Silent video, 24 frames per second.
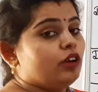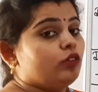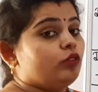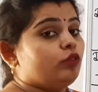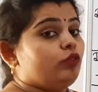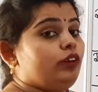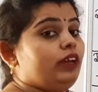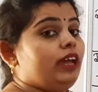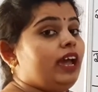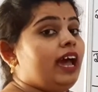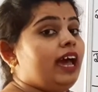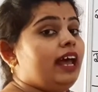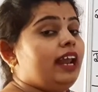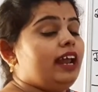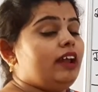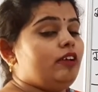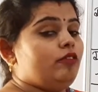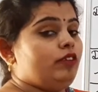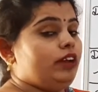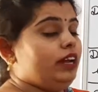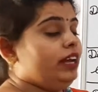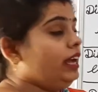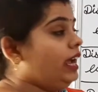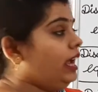We are
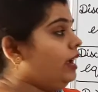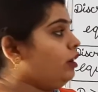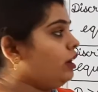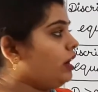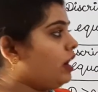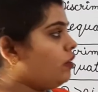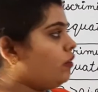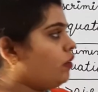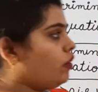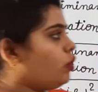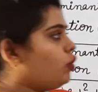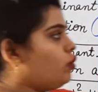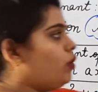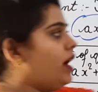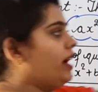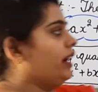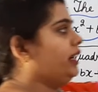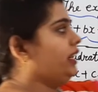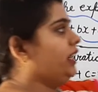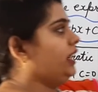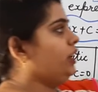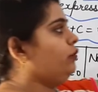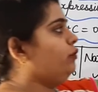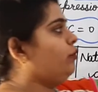having a
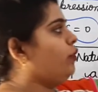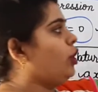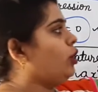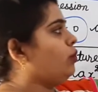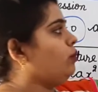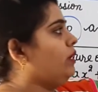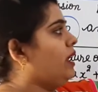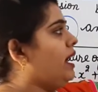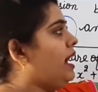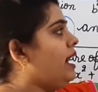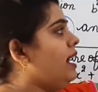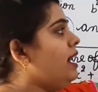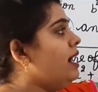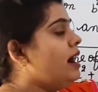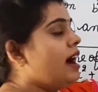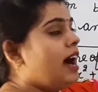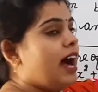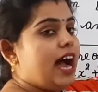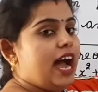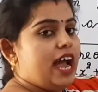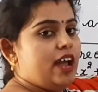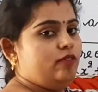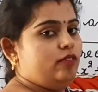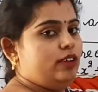quadratic formula.
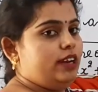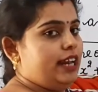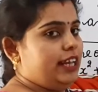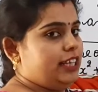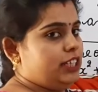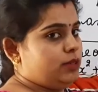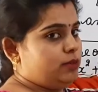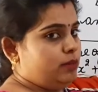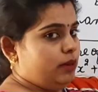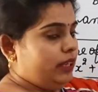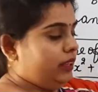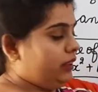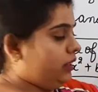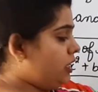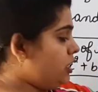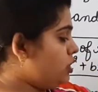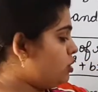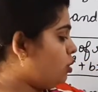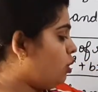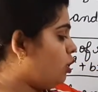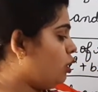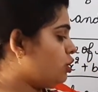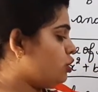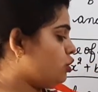I will explain
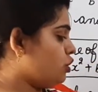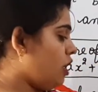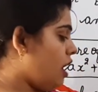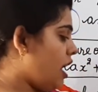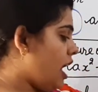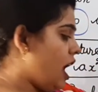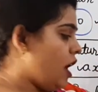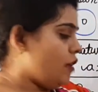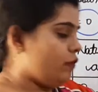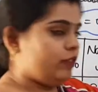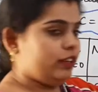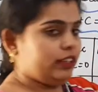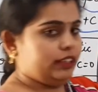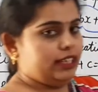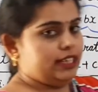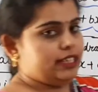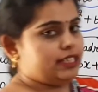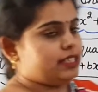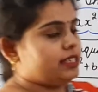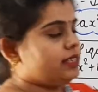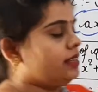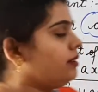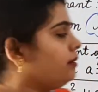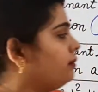this also after
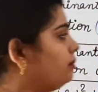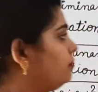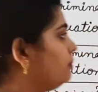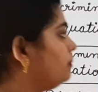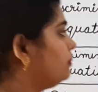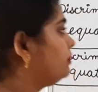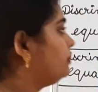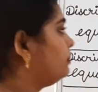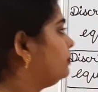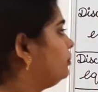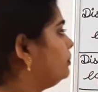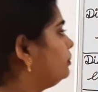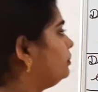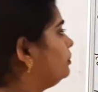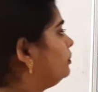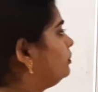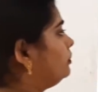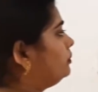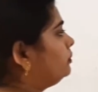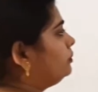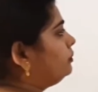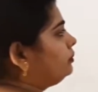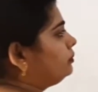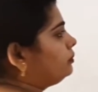this.
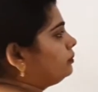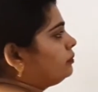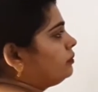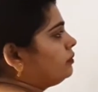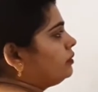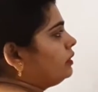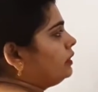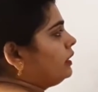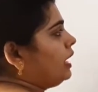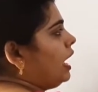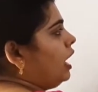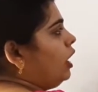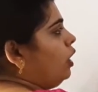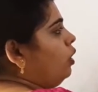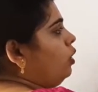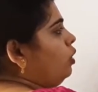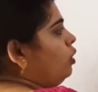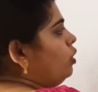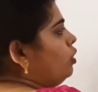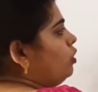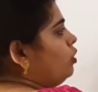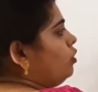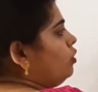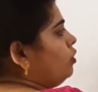
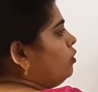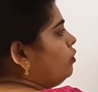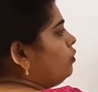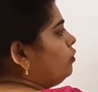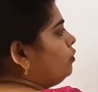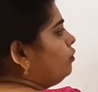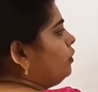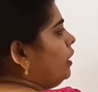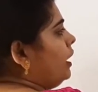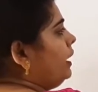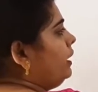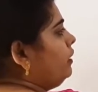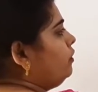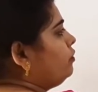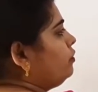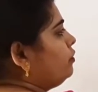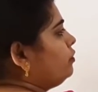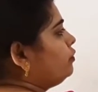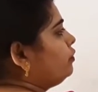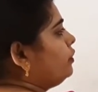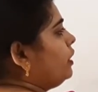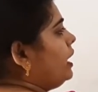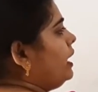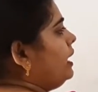Now,
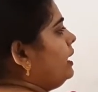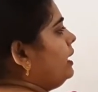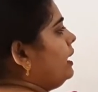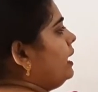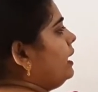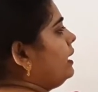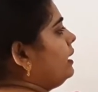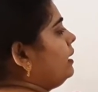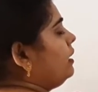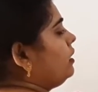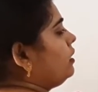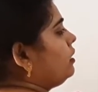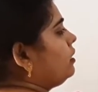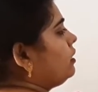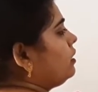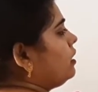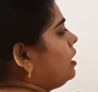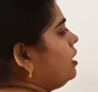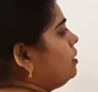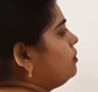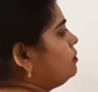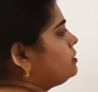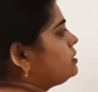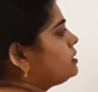one word
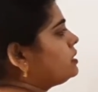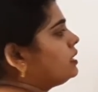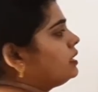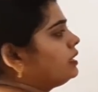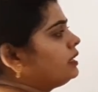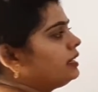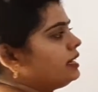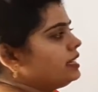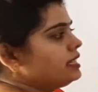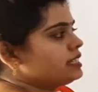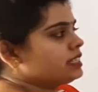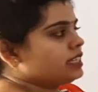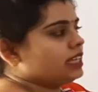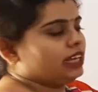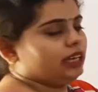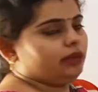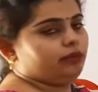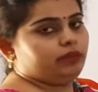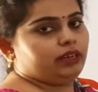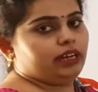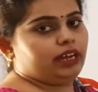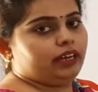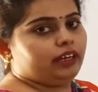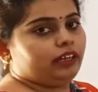comes
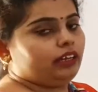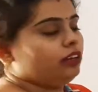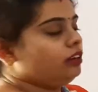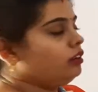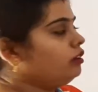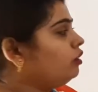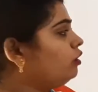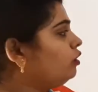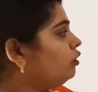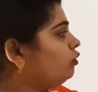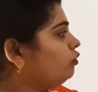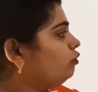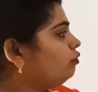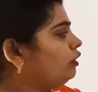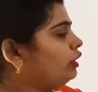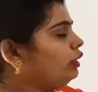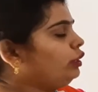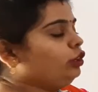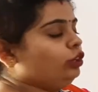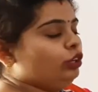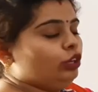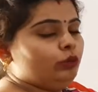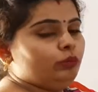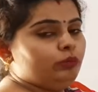discriminant. What
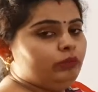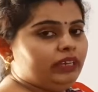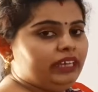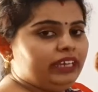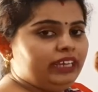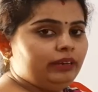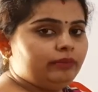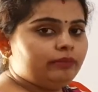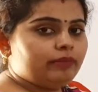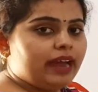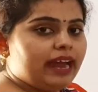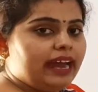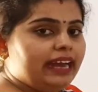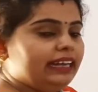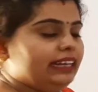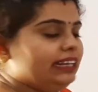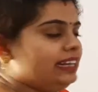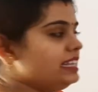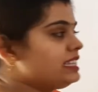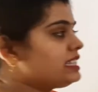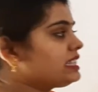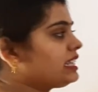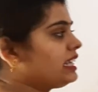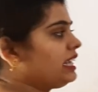do you mean
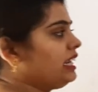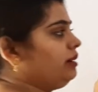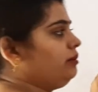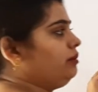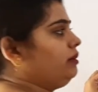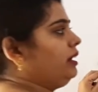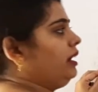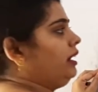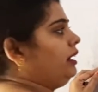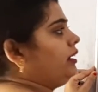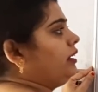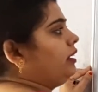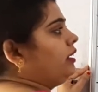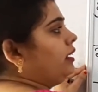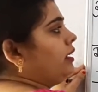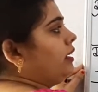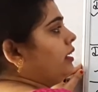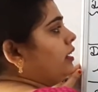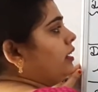by discriminant?